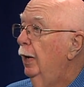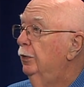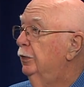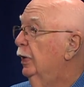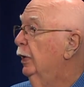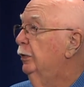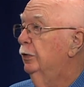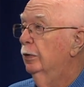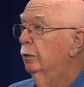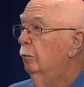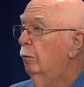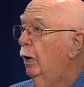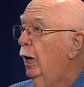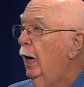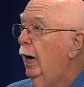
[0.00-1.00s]
I
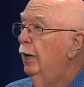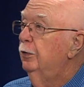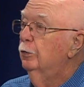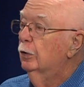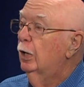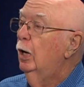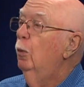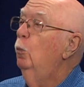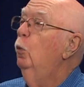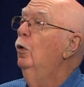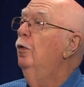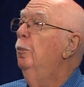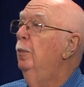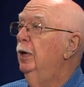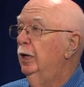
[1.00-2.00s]
I said, come
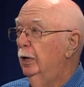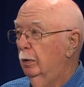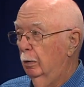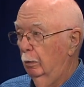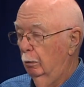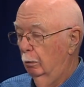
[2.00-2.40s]
with me.